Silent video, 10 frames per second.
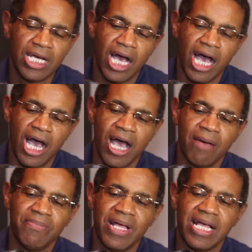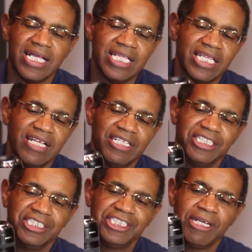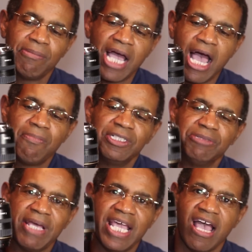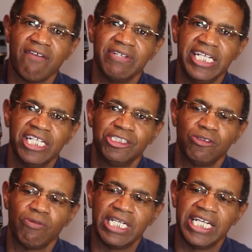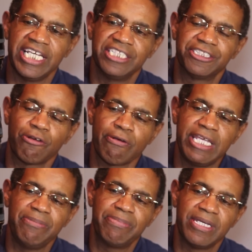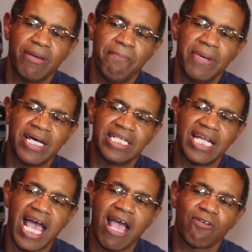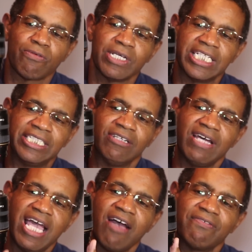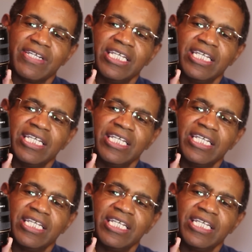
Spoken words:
Some copies may have an issue with lens creep, but I really don't have